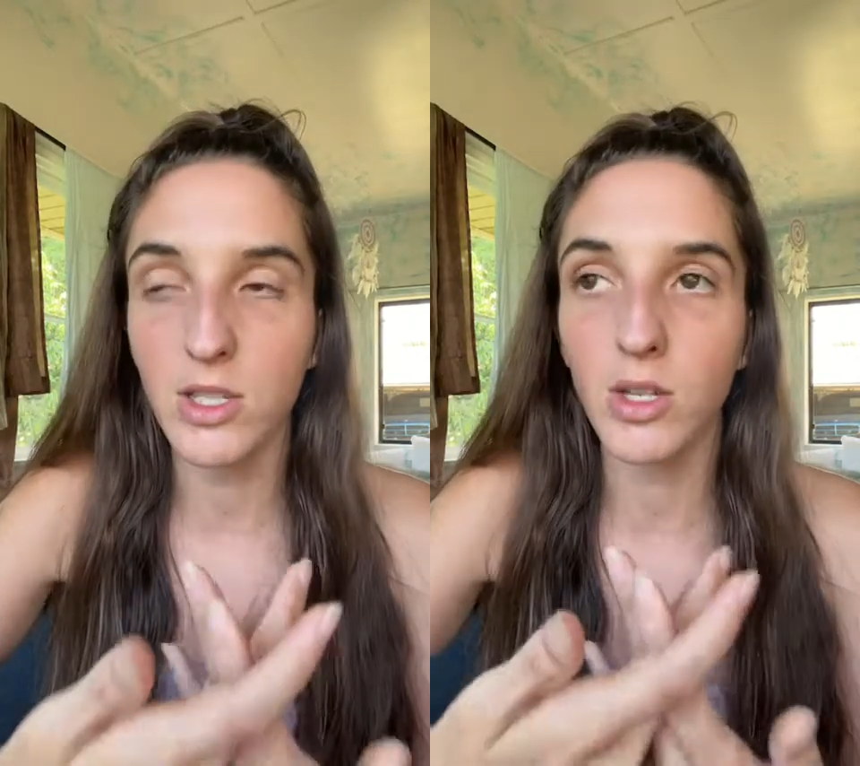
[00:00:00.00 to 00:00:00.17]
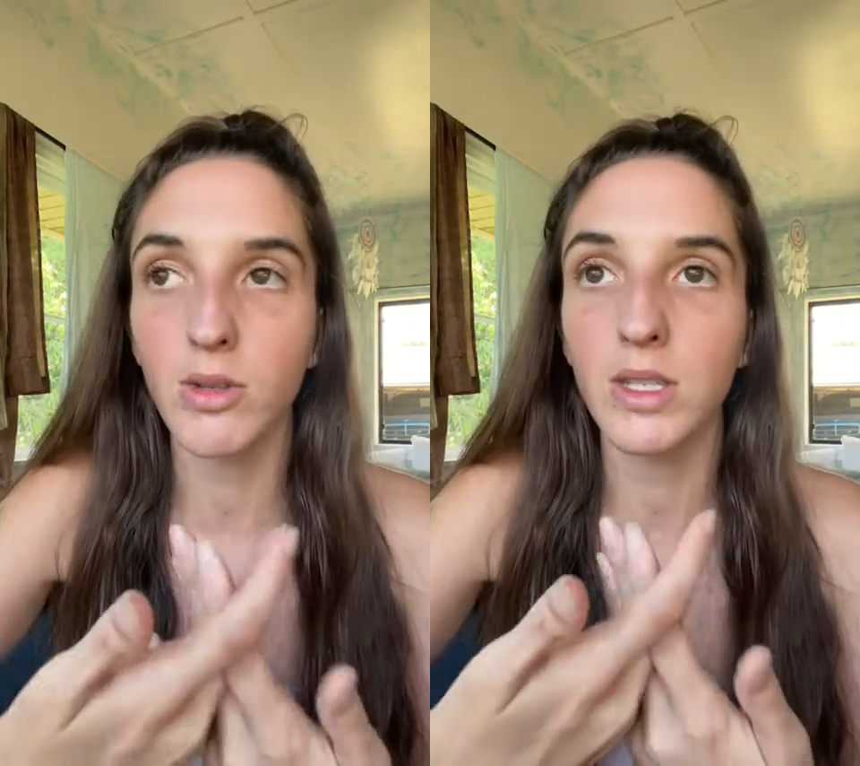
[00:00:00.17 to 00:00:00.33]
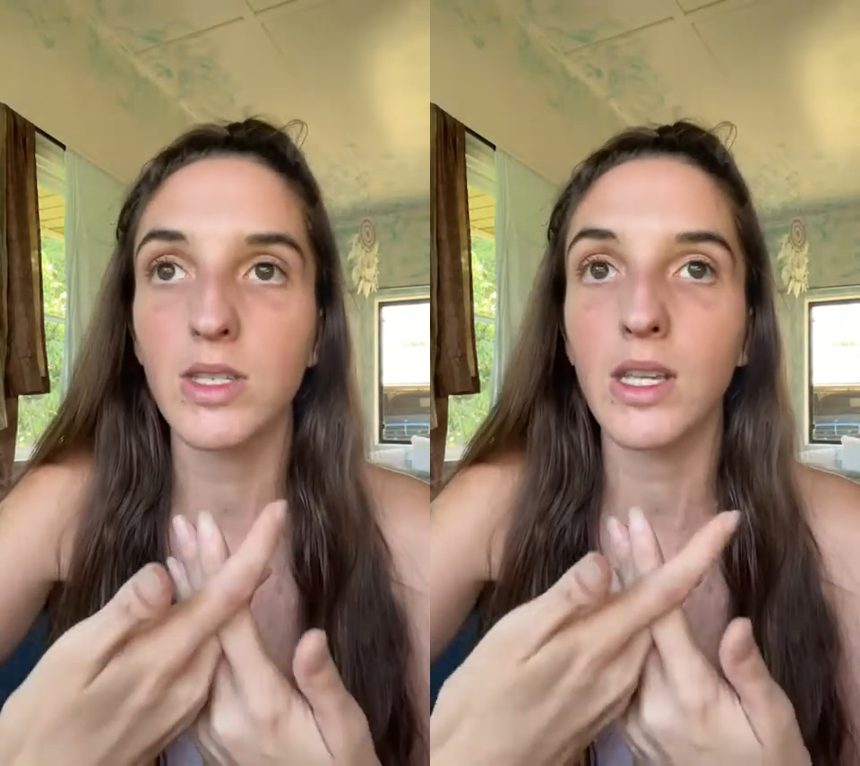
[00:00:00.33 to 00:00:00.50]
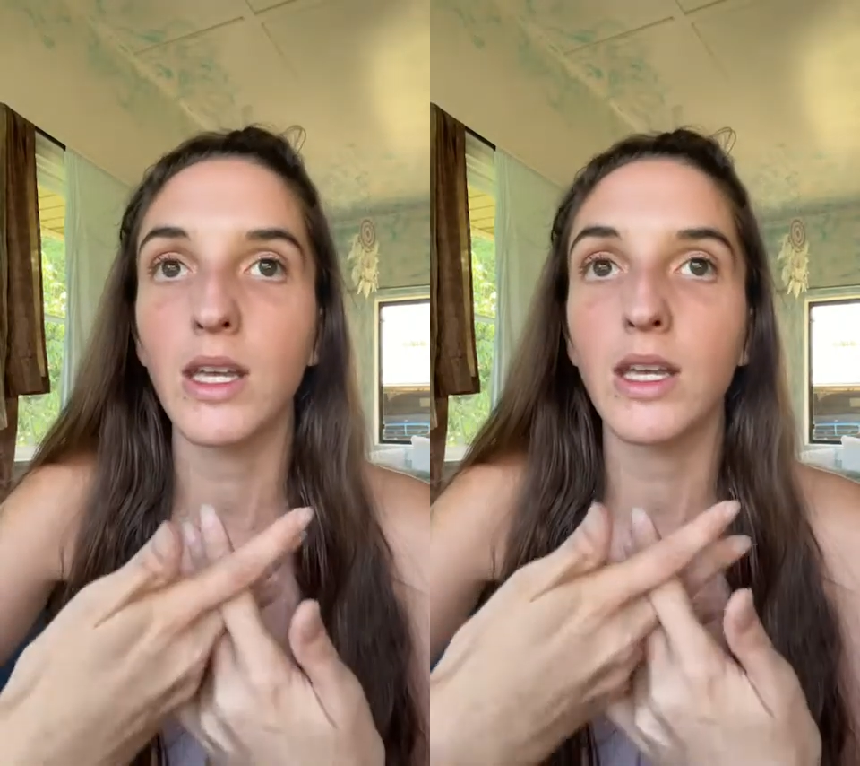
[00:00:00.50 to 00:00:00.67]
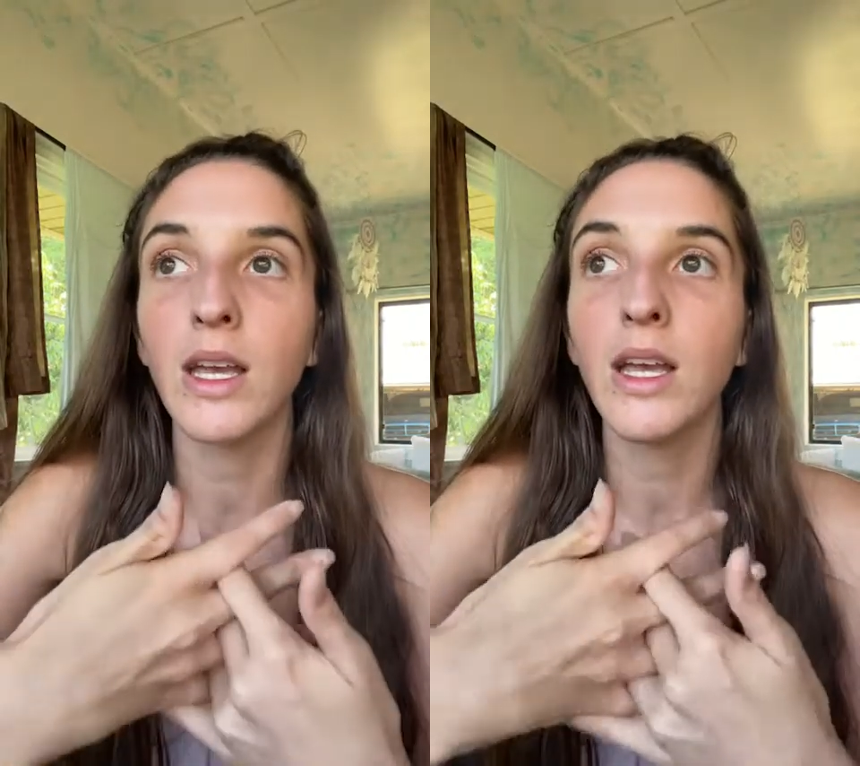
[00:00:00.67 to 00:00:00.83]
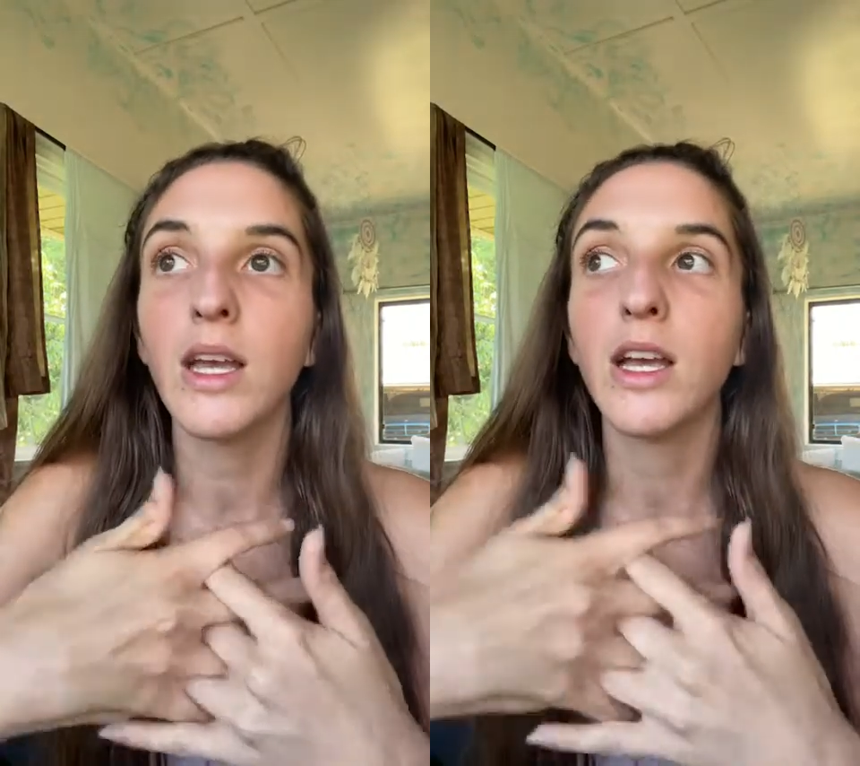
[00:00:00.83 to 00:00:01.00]
So it's like,
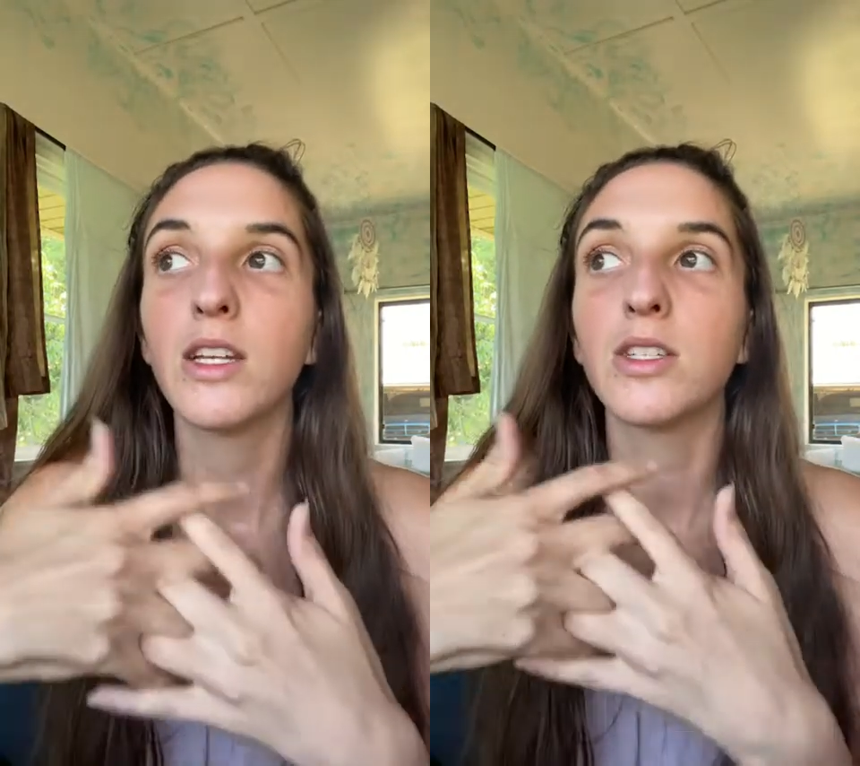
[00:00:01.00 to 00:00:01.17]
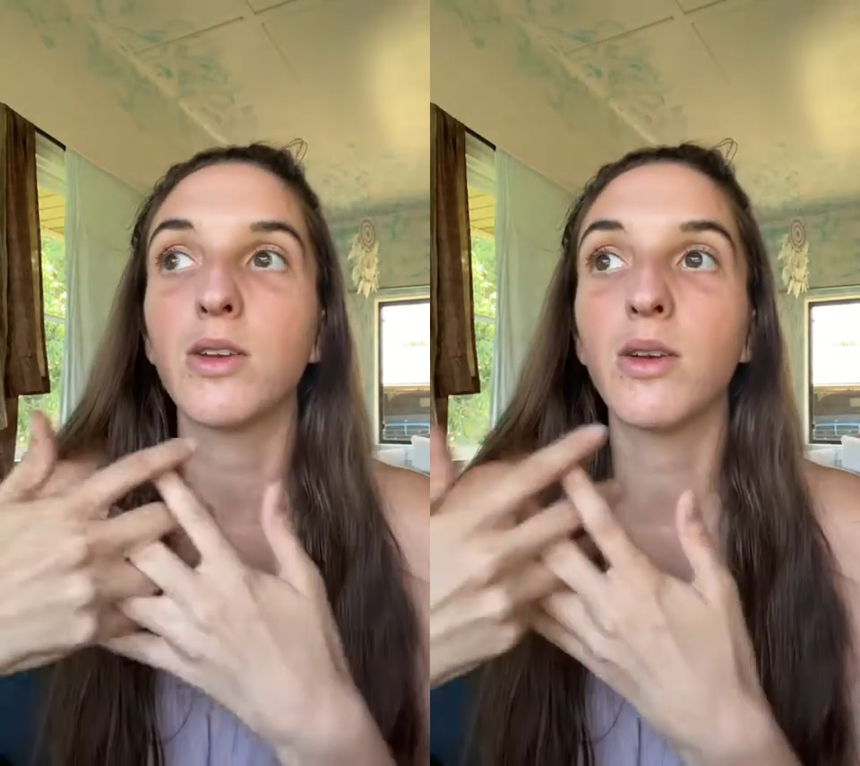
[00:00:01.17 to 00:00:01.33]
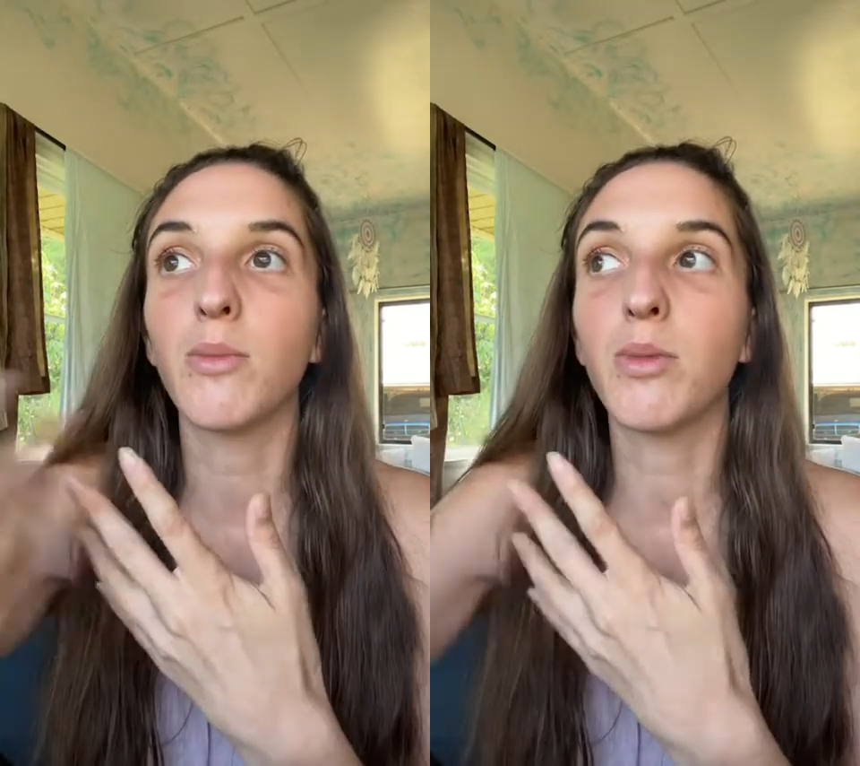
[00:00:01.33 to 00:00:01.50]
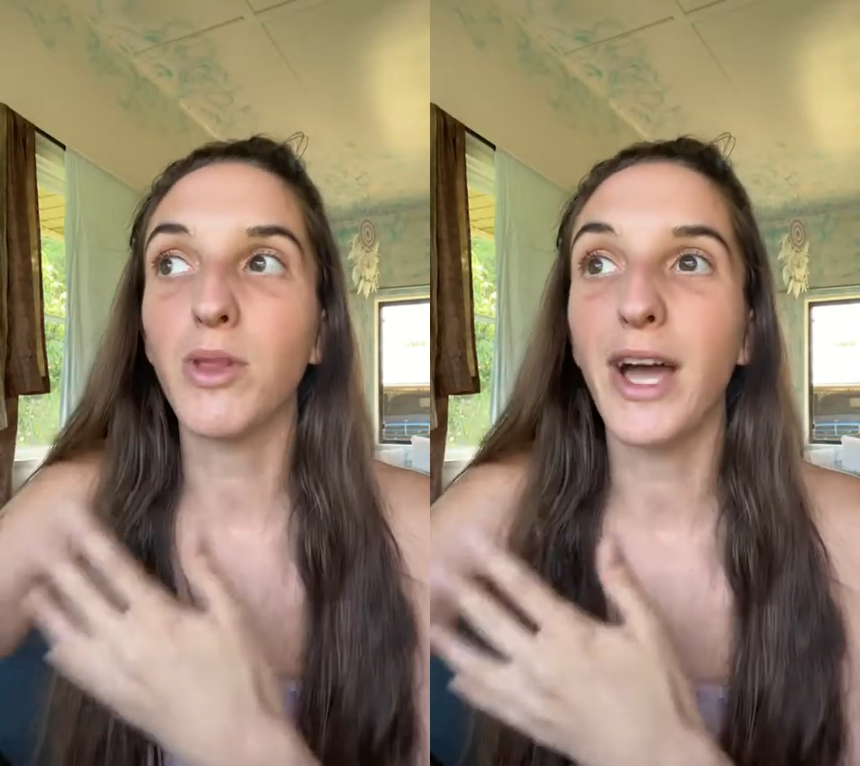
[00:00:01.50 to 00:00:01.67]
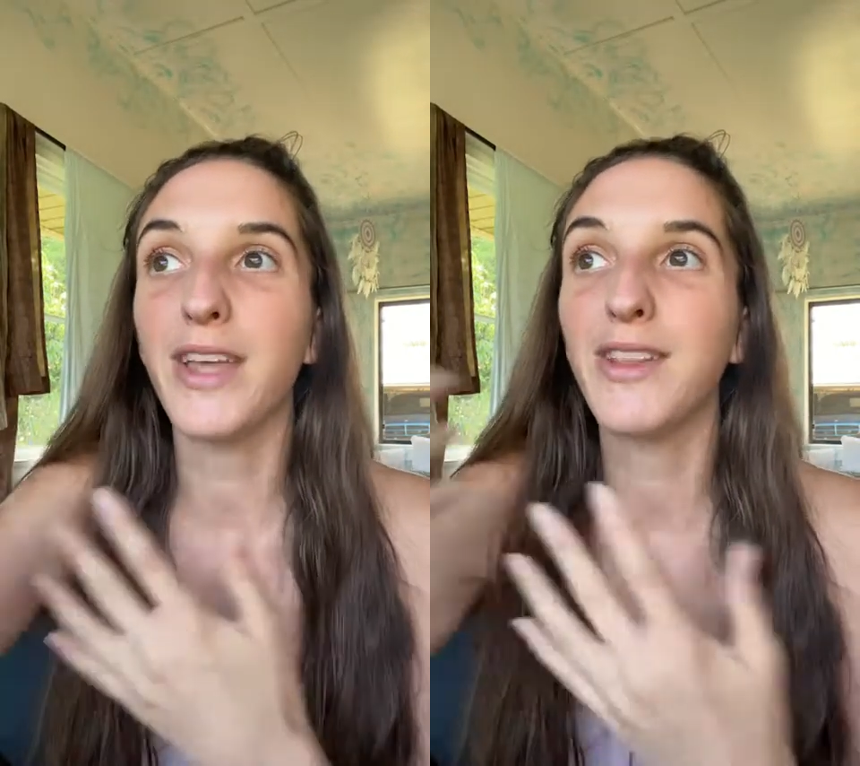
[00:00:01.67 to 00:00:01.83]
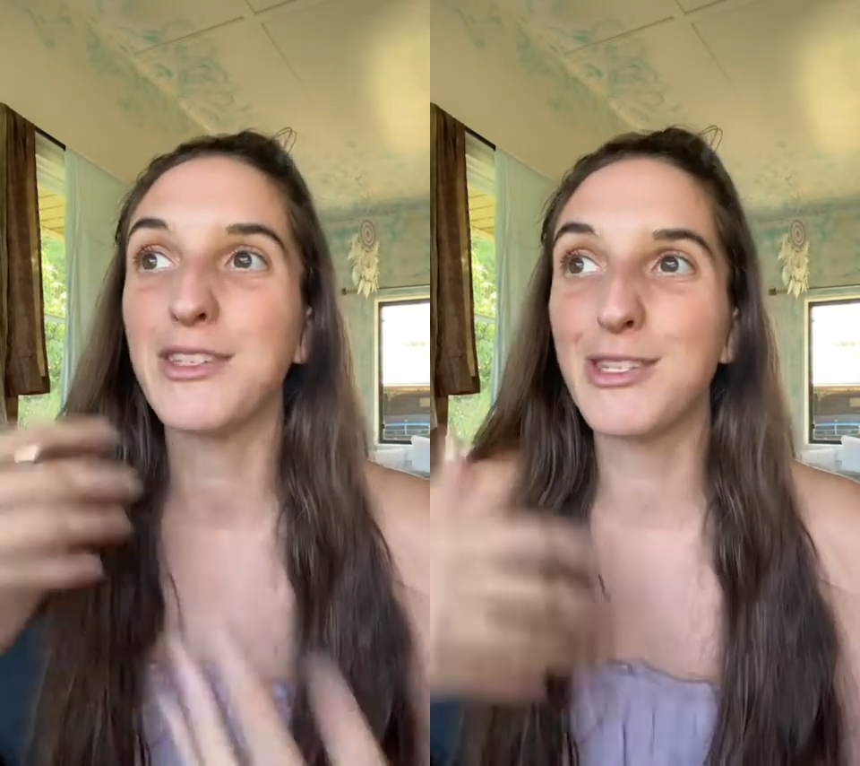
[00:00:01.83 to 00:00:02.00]
to
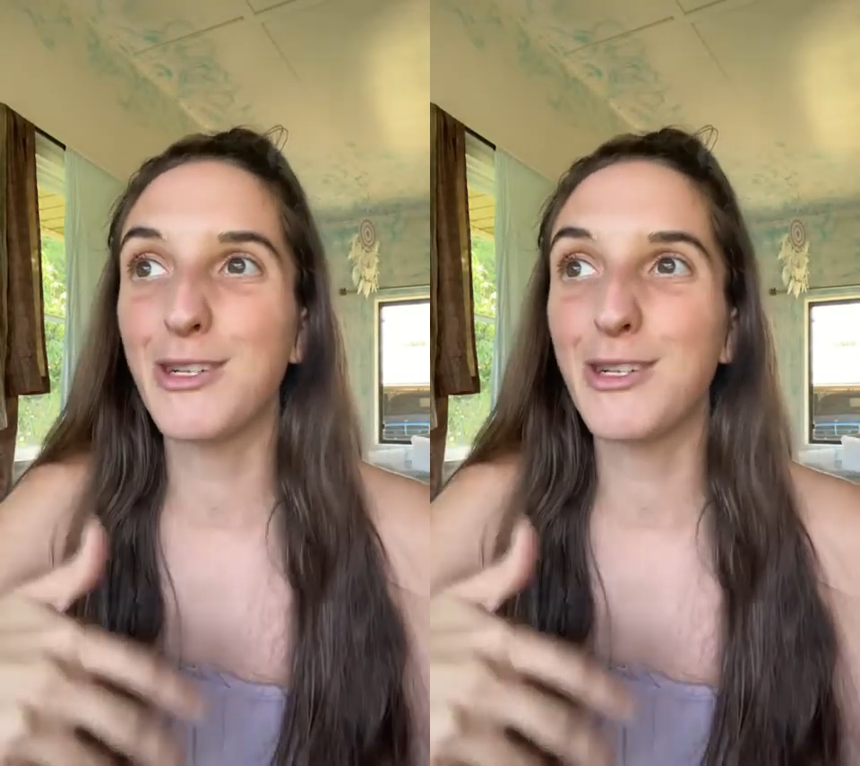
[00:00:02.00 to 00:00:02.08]
apply this